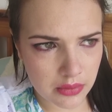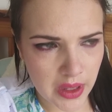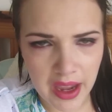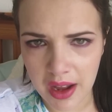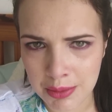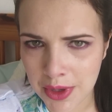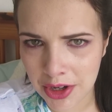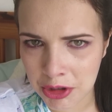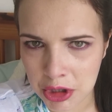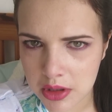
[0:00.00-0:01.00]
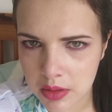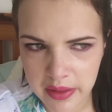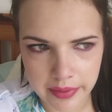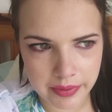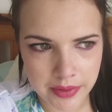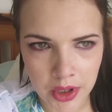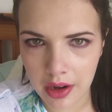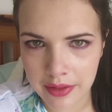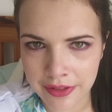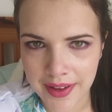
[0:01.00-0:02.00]
yeah, I'm not good with
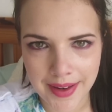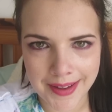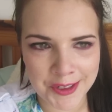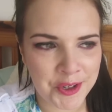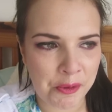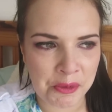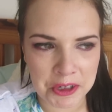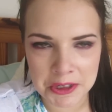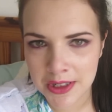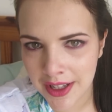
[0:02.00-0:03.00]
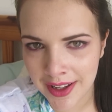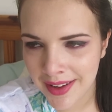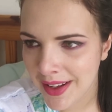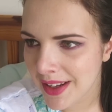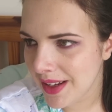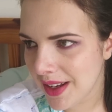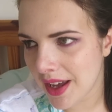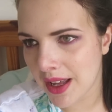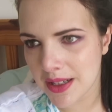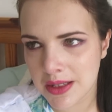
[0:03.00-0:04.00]
not feeling normal,
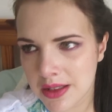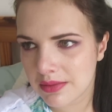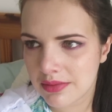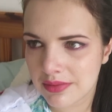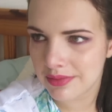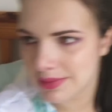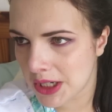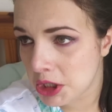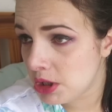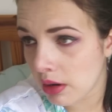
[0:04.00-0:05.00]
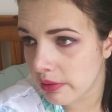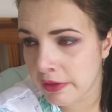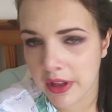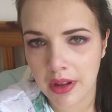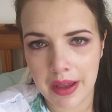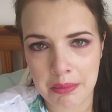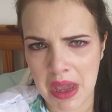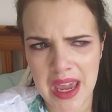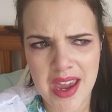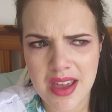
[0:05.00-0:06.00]
and I just don't feel like
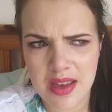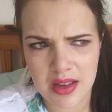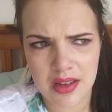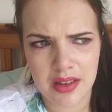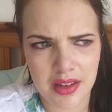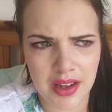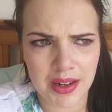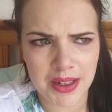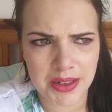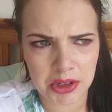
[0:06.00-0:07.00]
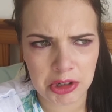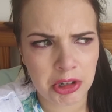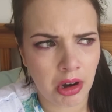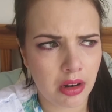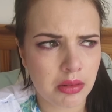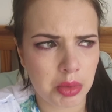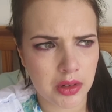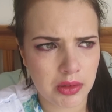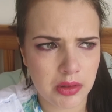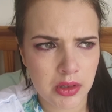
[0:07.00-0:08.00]
me, and it's just
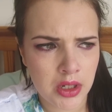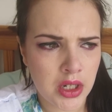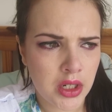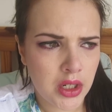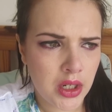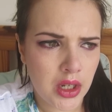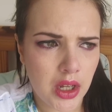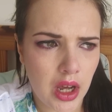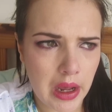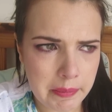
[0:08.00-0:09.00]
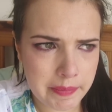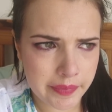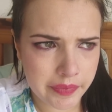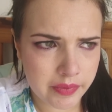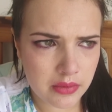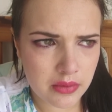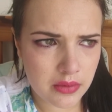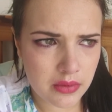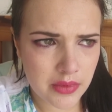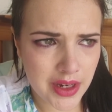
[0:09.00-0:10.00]
horrible. Um,
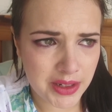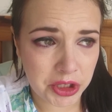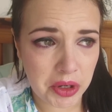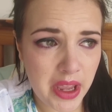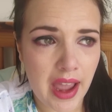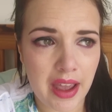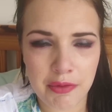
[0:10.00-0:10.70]
so yeah,